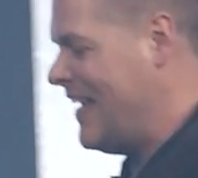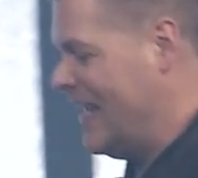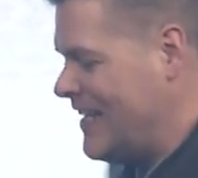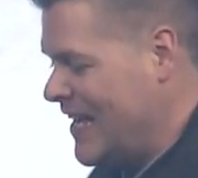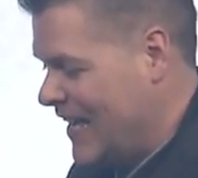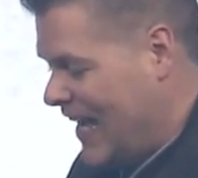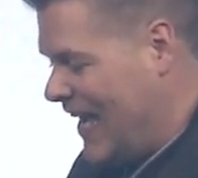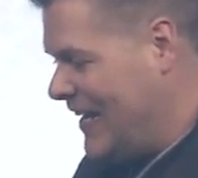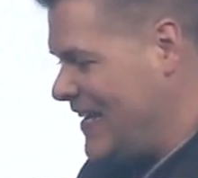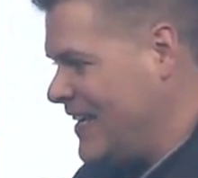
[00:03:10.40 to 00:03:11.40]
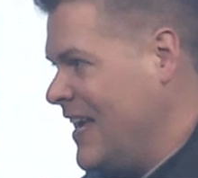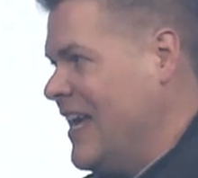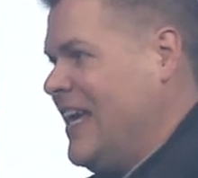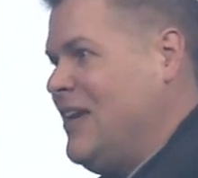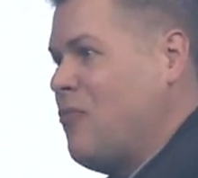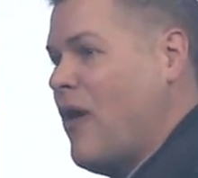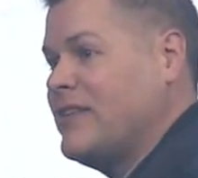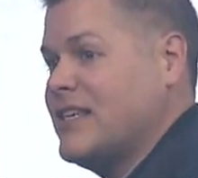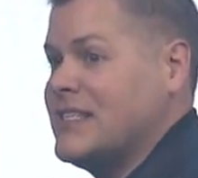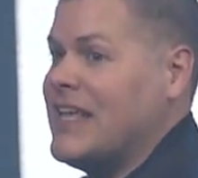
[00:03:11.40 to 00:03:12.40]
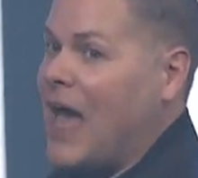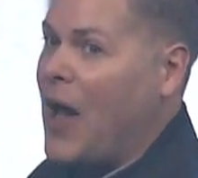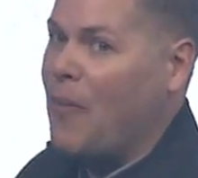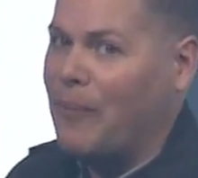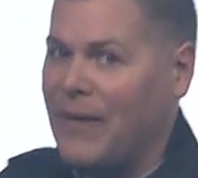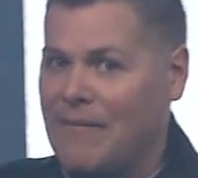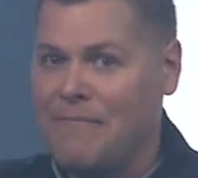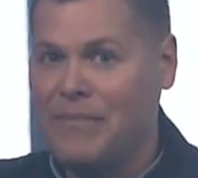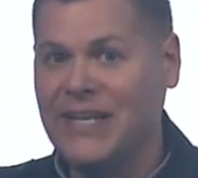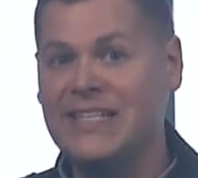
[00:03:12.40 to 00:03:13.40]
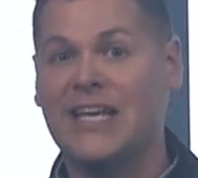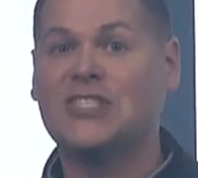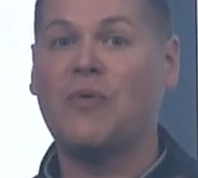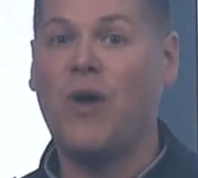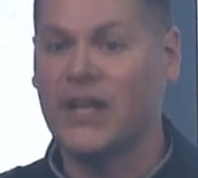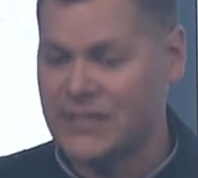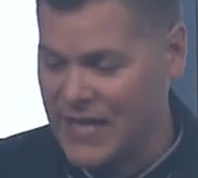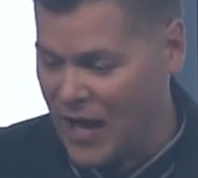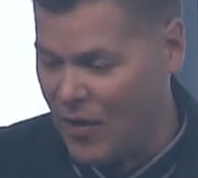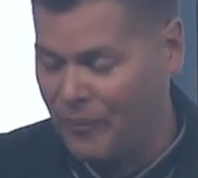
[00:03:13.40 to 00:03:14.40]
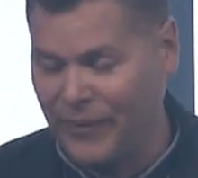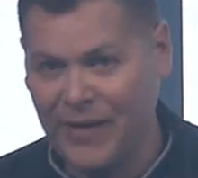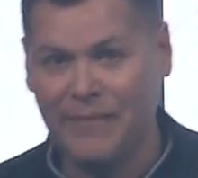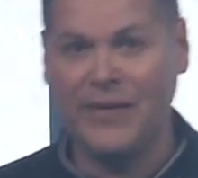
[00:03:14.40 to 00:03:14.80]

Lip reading: and he wants us to help him, but he doesn't want us to help him,